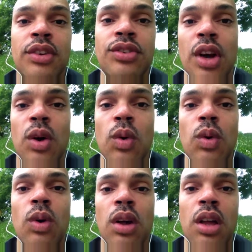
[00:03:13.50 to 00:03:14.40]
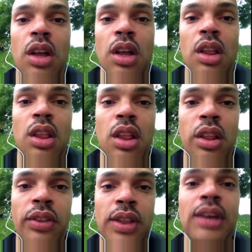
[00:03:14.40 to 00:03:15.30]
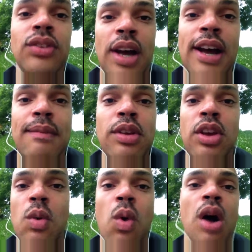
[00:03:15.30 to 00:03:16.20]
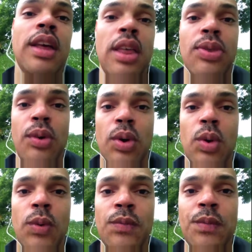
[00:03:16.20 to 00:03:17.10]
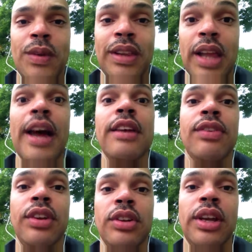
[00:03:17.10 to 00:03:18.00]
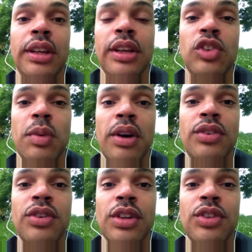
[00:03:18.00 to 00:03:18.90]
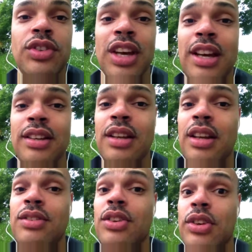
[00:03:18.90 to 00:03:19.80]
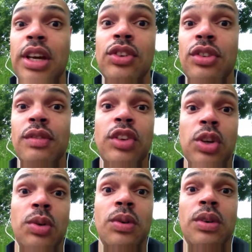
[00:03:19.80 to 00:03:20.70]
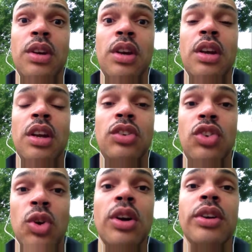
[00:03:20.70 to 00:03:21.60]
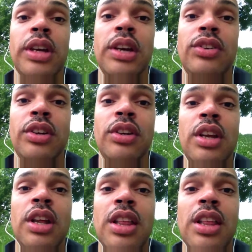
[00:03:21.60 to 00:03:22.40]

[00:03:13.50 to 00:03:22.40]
So next time you're walking through life and your daily experiences, understand it's a creation of you. It's your creation.